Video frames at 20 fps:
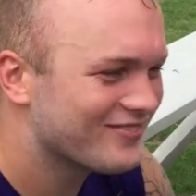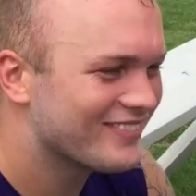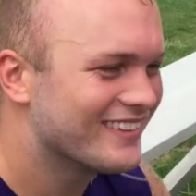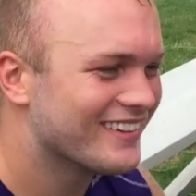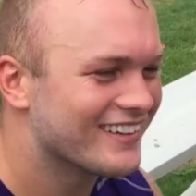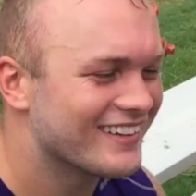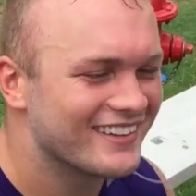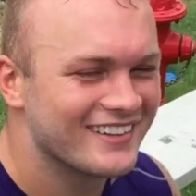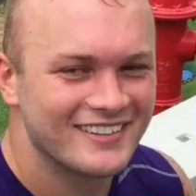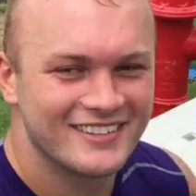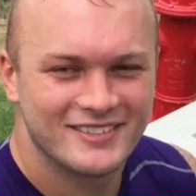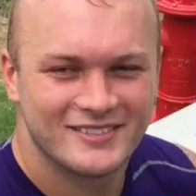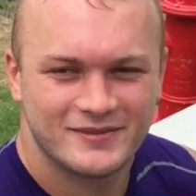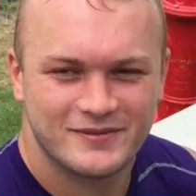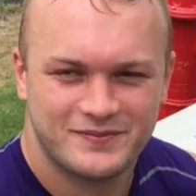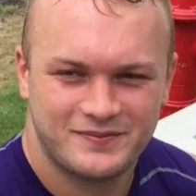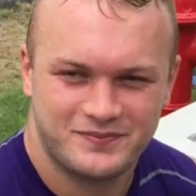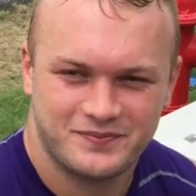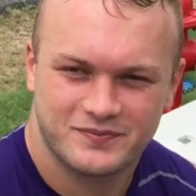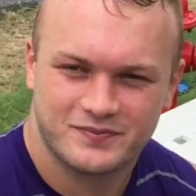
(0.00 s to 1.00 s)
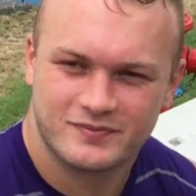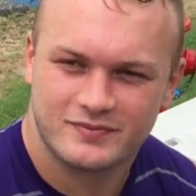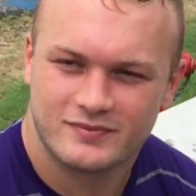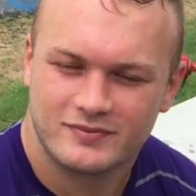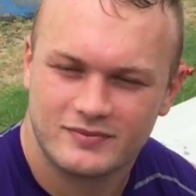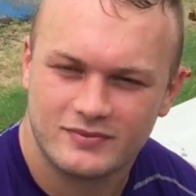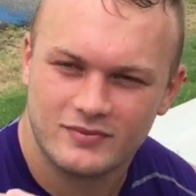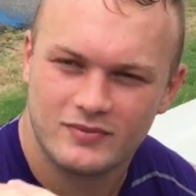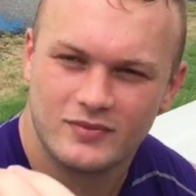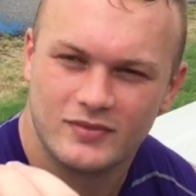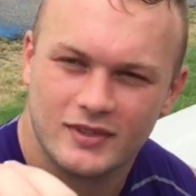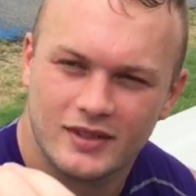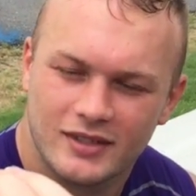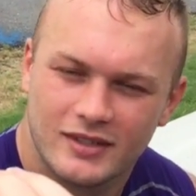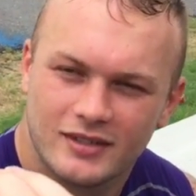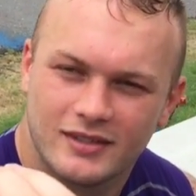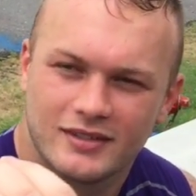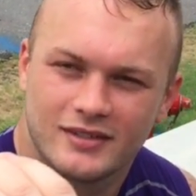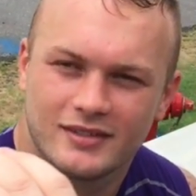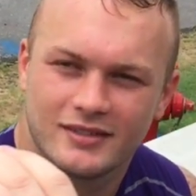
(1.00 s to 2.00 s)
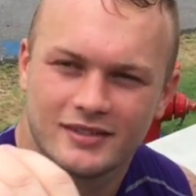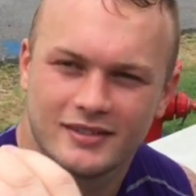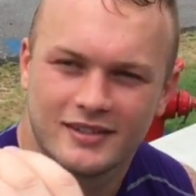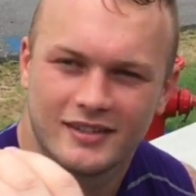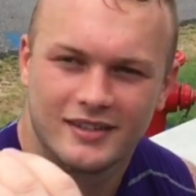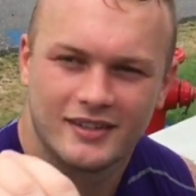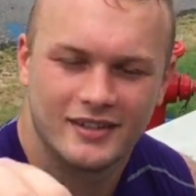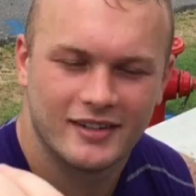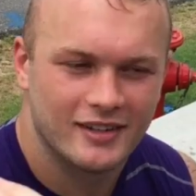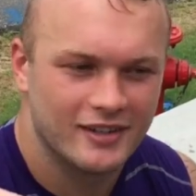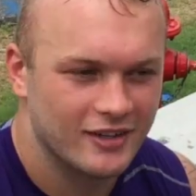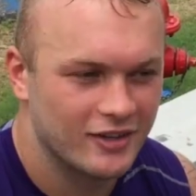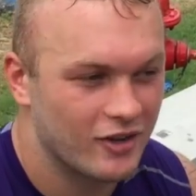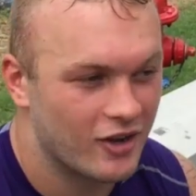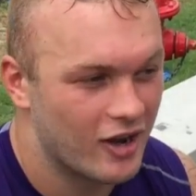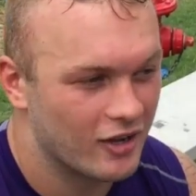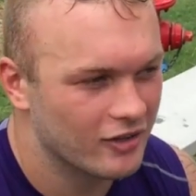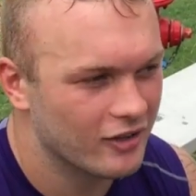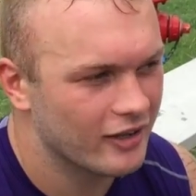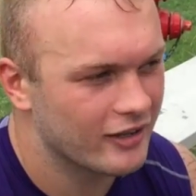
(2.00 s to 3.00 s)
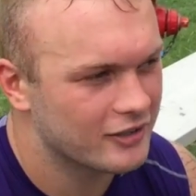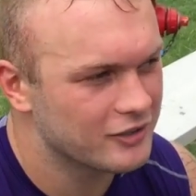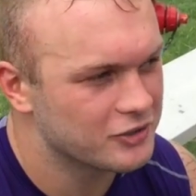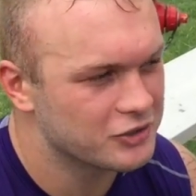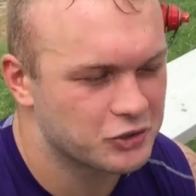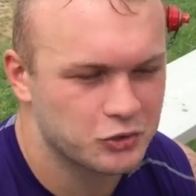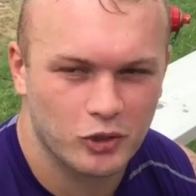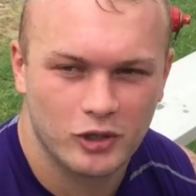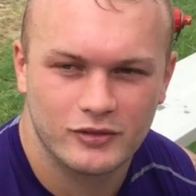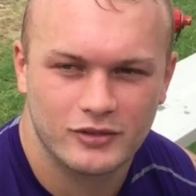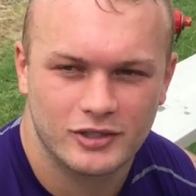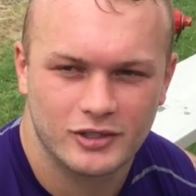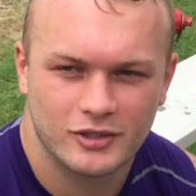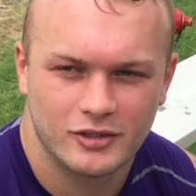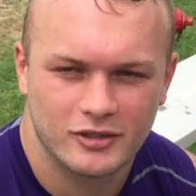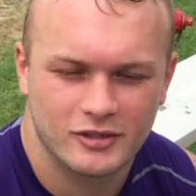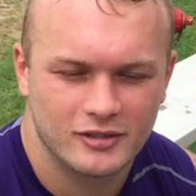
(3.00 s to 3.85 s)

confused. Coach Venable says it looked like he was a little boy in his meeting room today. No, I look like a little 12 year old.